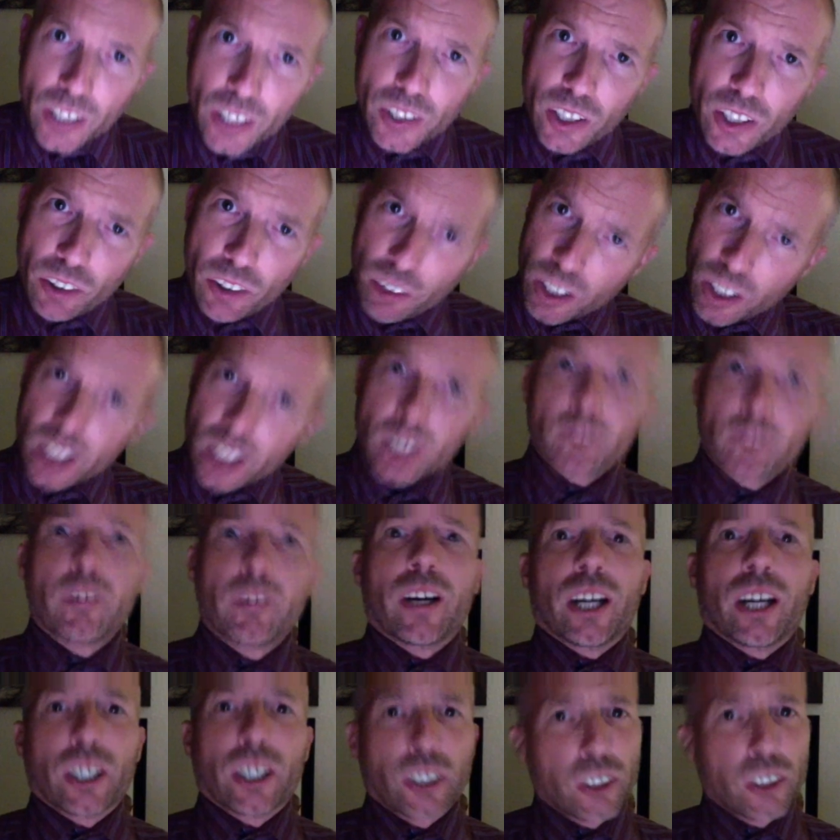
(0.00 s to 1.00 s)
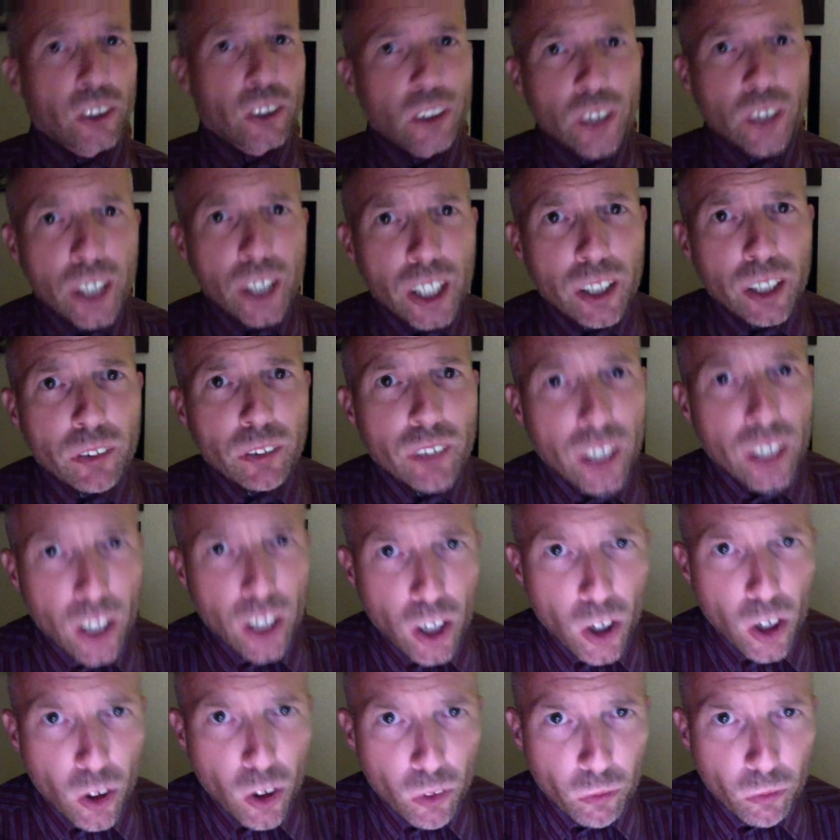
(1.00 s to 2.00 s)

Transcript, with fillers: They're a little bit extreme, you know.